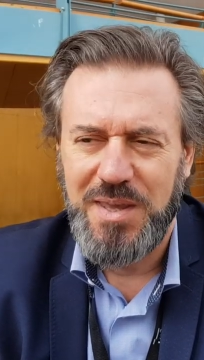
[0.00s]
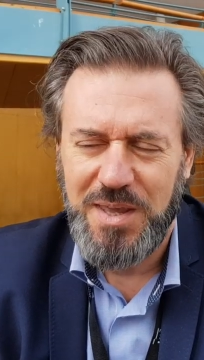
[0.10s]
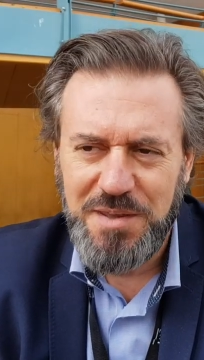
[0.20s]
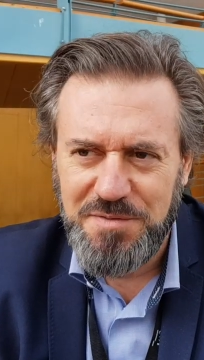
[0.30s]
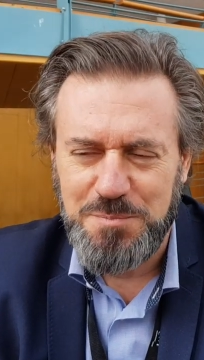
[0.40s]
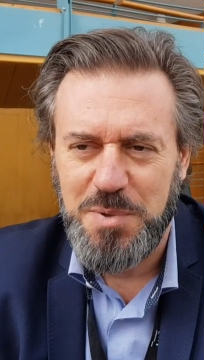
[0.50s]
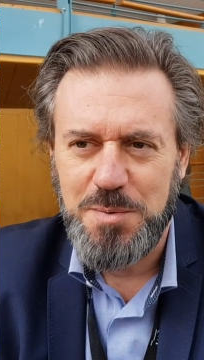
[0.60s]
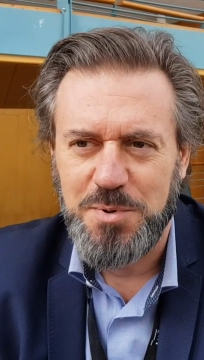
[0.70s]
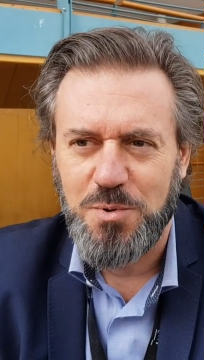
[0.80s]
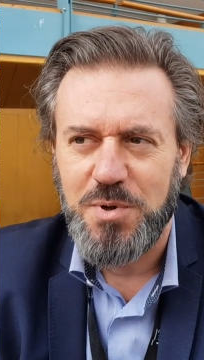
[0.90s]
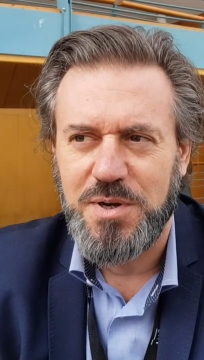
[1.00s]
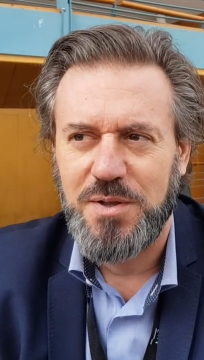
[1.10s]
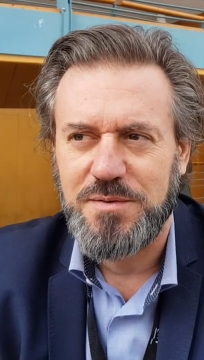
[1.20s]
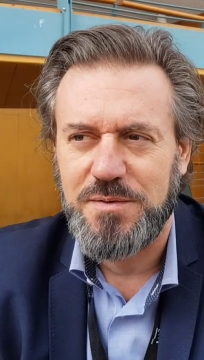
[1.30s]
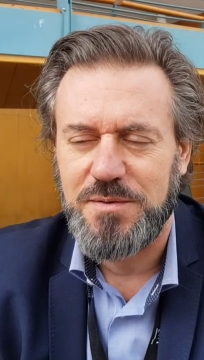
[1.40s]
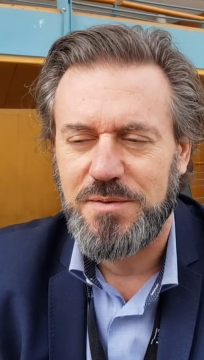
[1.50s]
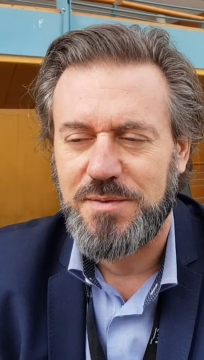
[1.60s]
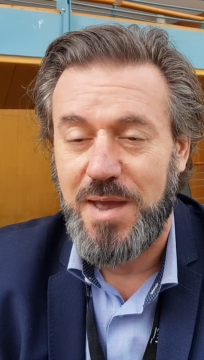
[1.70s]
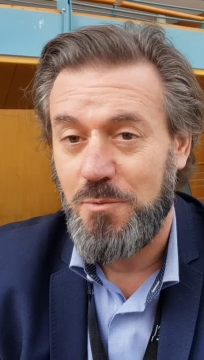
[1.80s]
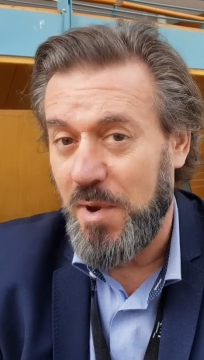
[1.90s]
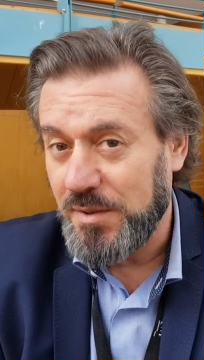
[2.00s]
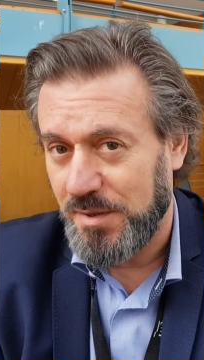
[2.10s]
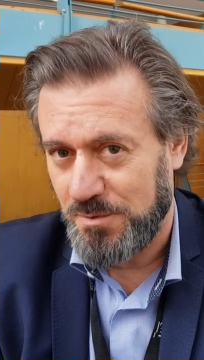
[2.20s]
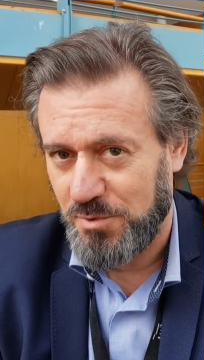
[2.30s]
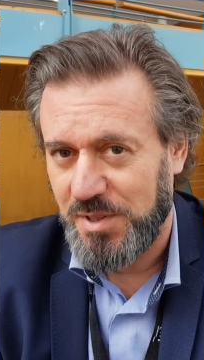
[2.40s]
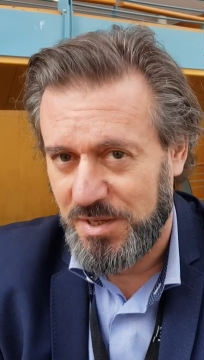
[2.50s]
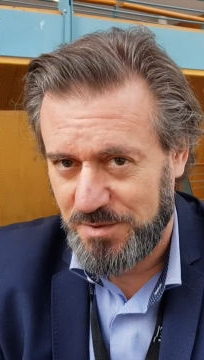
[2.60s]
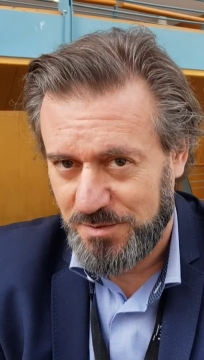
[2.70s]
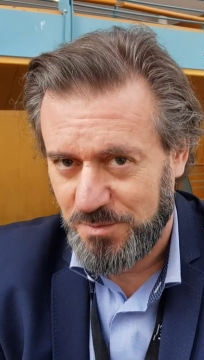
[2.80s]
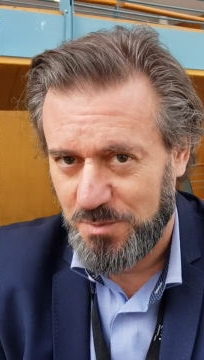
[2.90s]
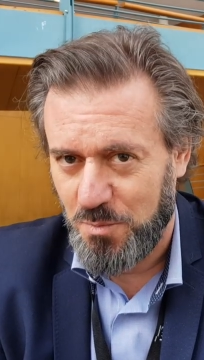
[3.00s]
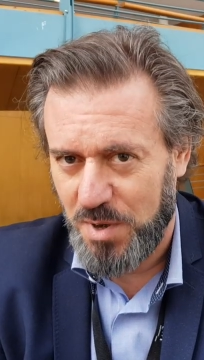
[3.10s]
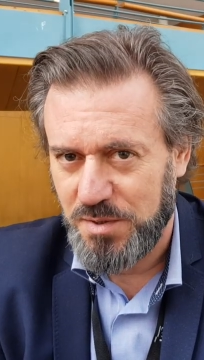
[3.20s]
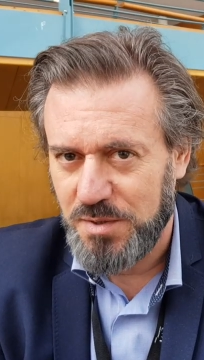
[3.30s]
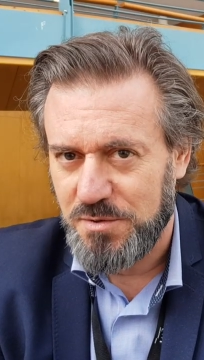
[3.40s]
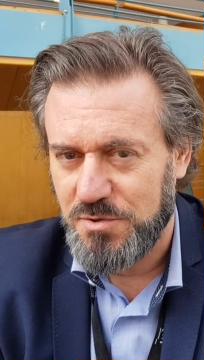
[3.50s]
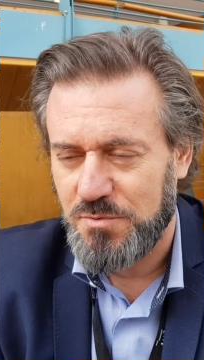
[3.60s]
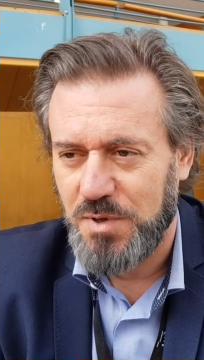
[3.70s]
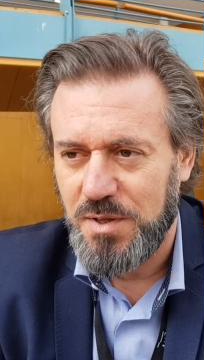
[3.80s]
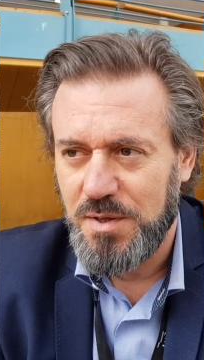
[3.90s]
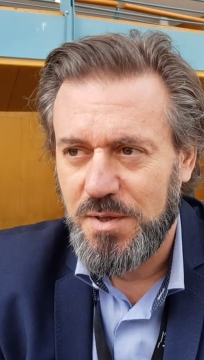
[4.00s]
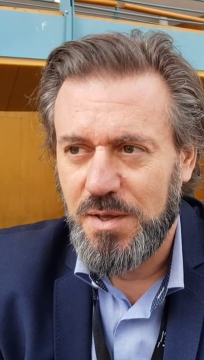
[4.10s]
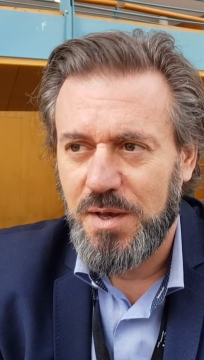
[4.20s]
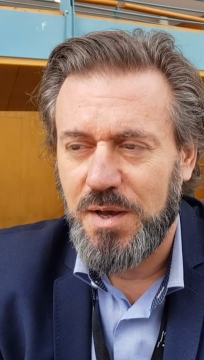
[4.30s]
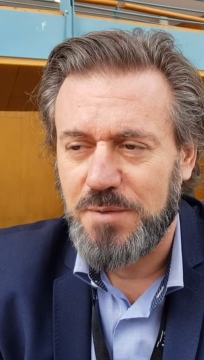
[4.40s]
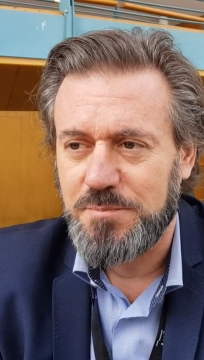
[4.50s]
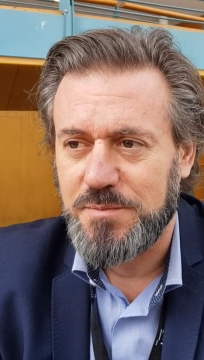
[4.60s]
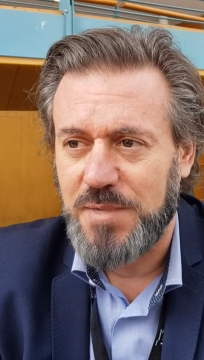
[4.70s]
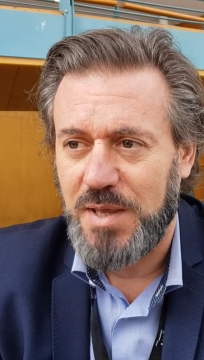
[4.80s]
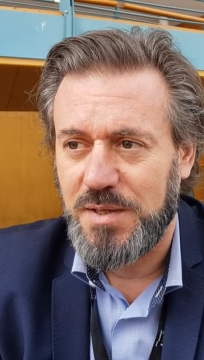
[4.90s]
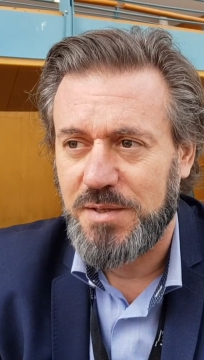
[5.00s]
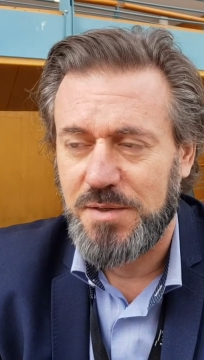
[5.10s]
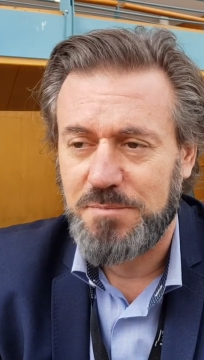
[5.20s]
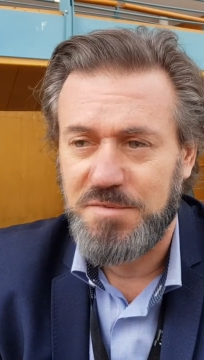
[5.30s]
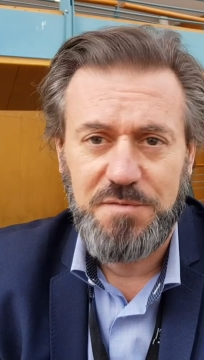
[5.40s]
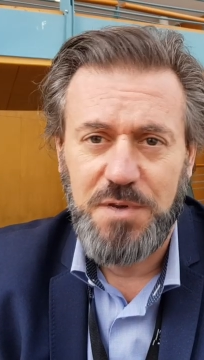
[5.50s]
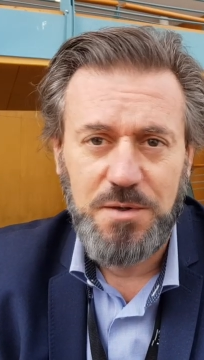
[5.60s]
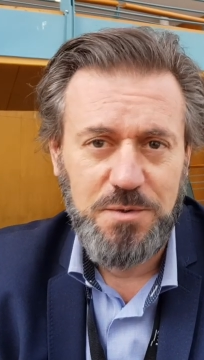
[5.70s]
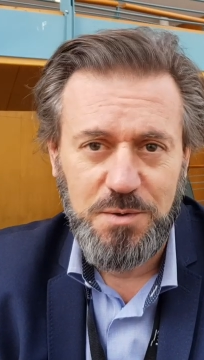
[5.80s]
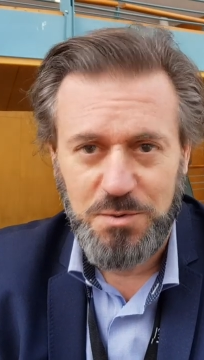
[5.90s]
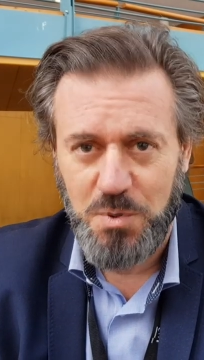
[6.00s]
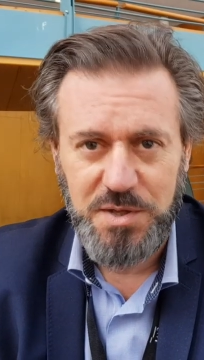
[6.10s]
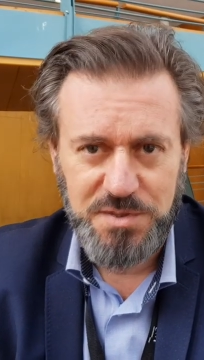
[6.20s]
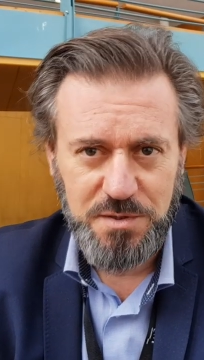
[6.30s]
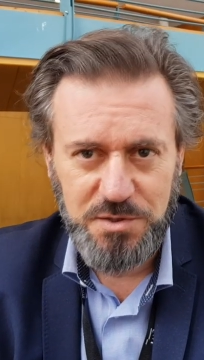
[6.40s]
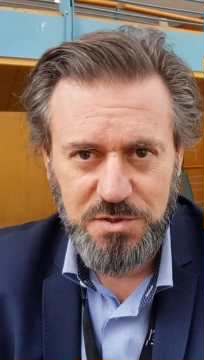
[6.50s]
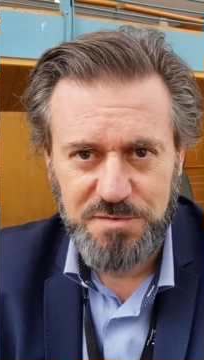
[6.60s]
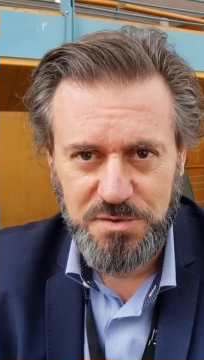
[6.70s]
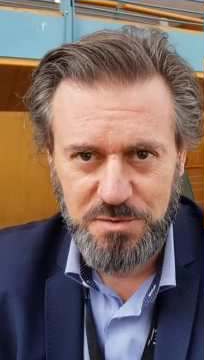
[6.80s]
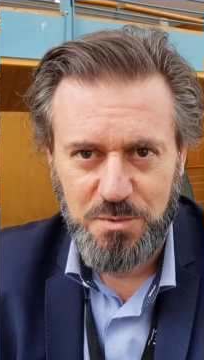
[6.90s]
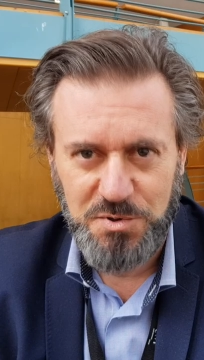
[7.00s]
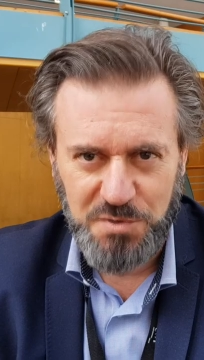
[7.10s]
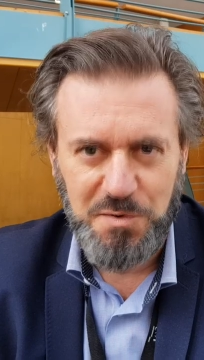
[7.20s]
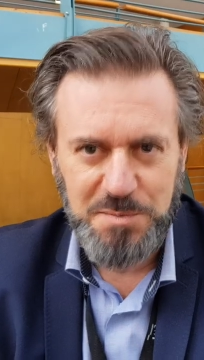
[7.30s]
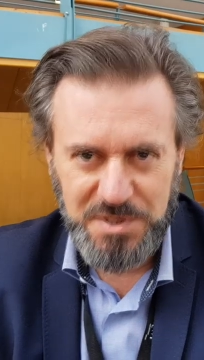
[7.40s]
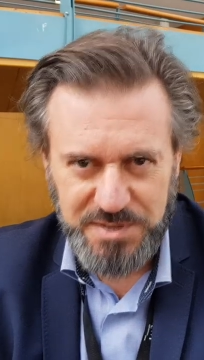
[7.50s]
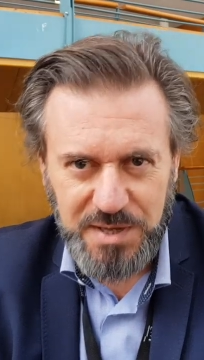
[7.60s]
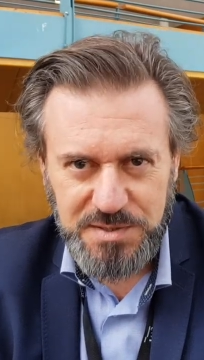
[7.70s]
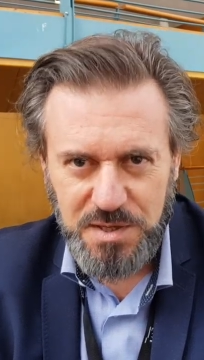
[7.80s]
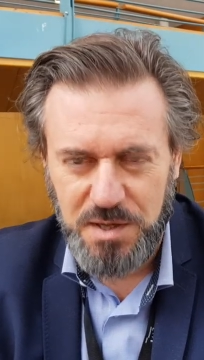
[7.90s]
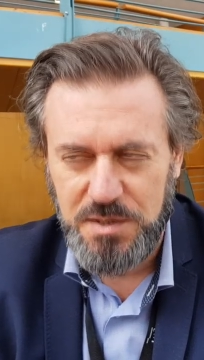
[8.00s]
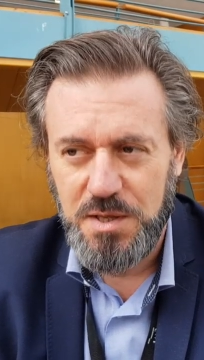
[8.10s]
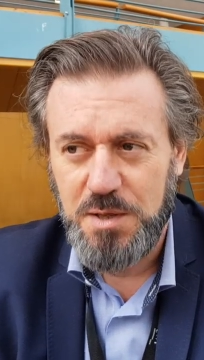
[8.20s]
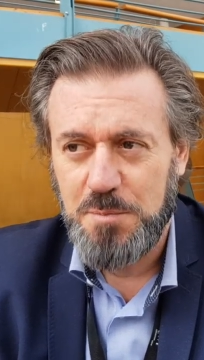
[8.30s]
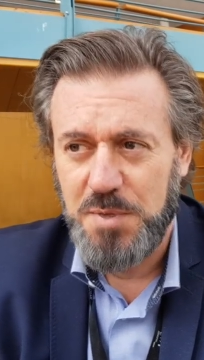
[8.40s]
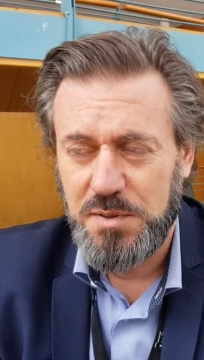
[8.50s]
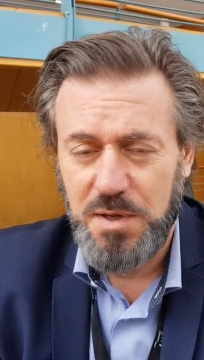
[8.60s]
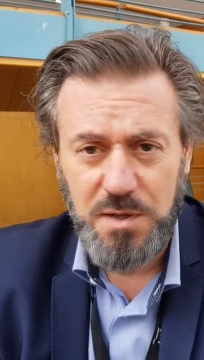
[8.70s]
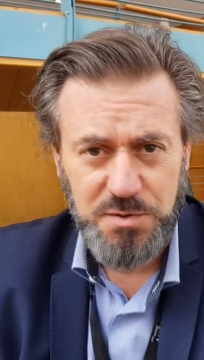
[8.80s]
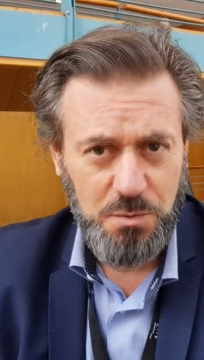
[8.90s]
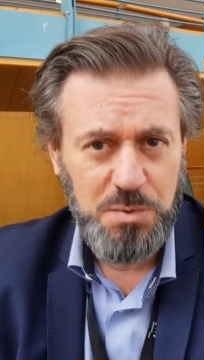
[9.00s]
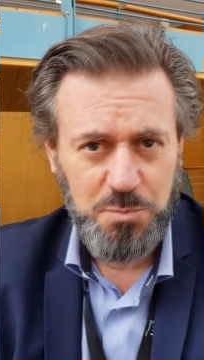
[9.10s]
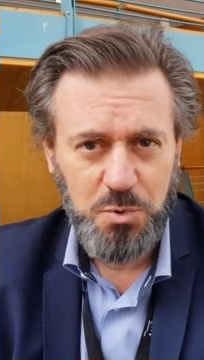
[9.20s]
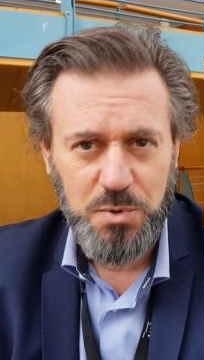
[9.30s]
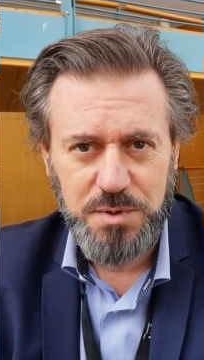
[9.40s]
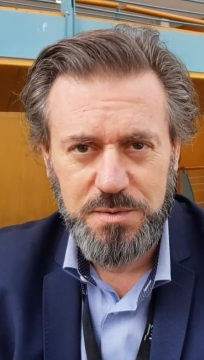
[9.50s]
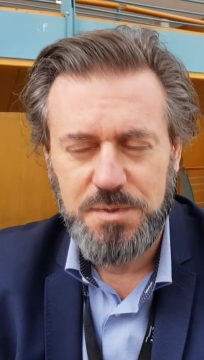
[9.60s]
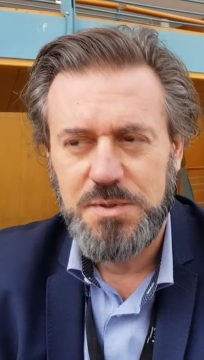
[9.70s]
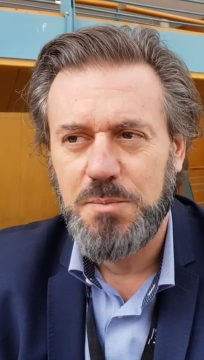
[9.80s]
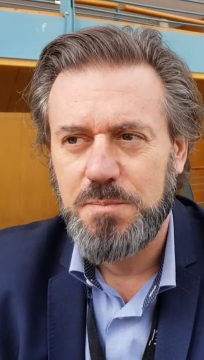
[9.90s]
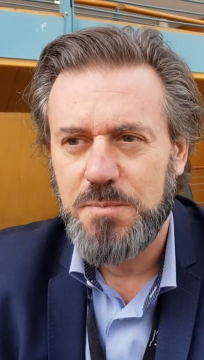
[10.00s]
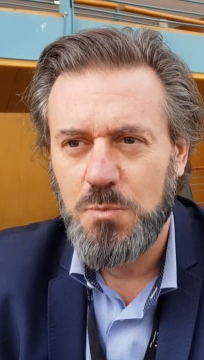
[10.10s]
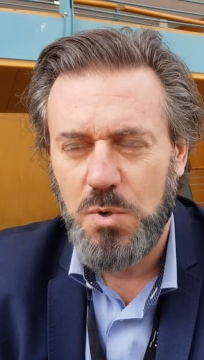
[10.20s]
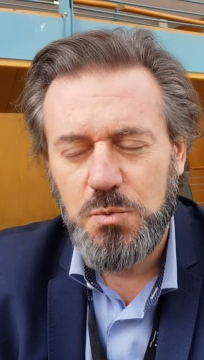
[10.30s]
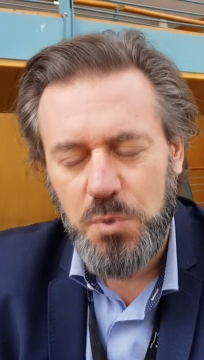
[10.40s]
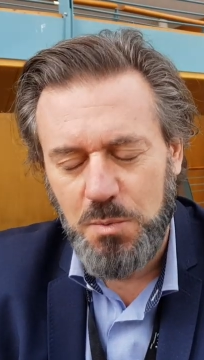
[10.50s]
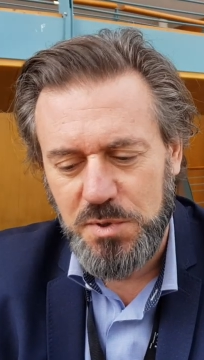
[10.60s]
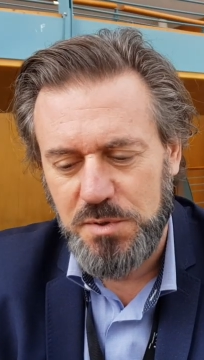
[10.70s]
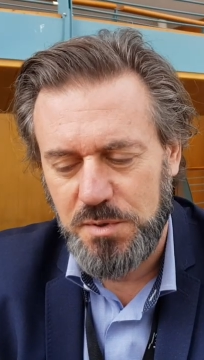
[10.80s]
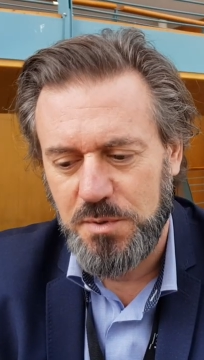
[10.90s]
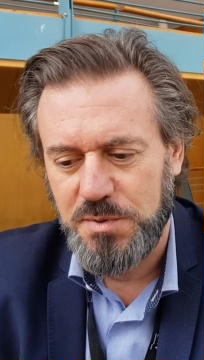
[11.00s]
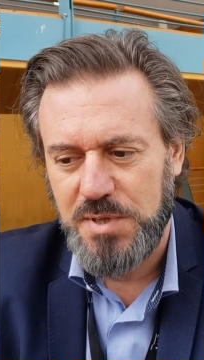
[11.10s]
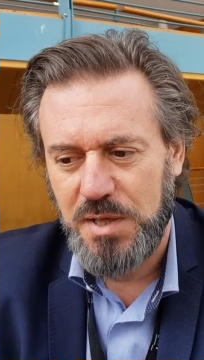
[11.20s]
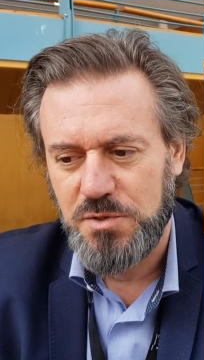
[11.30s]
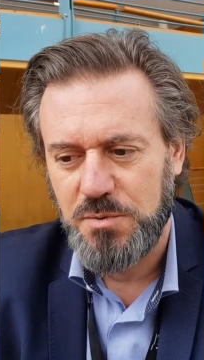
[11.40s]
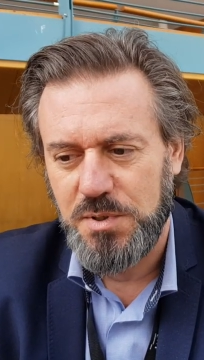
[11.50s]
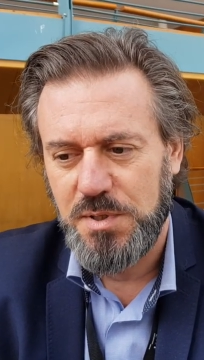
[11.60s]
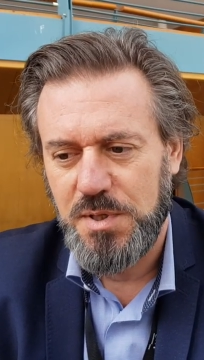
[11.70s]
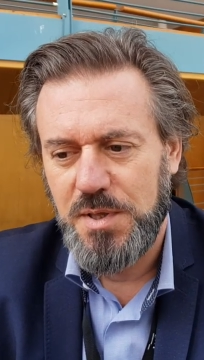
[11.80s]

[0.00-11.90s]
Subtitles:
even people who are not directly related to the wine industry. Like Vivino and wine searches, also from the tech side, but they are so important. So what we want to do is actually